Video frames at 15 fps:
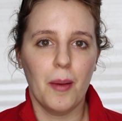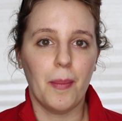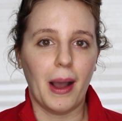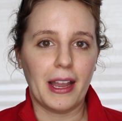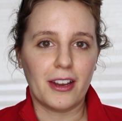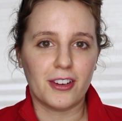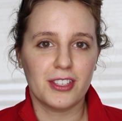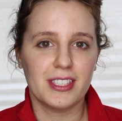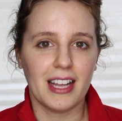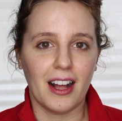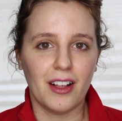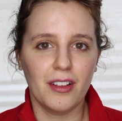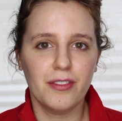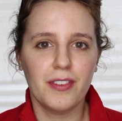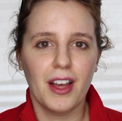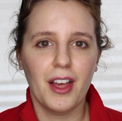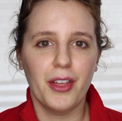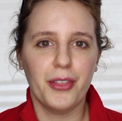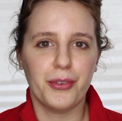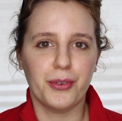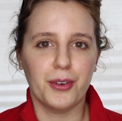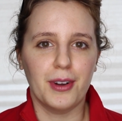by
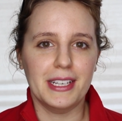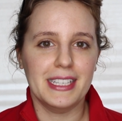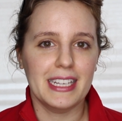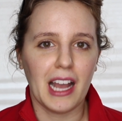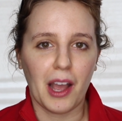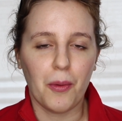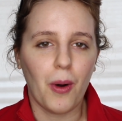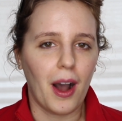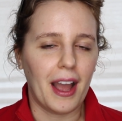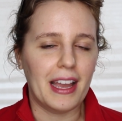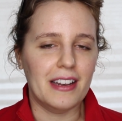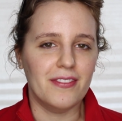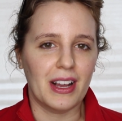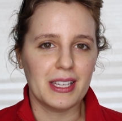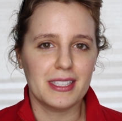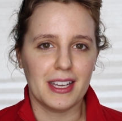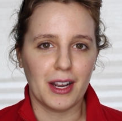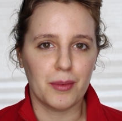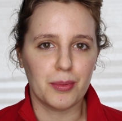yourself through a DIY investing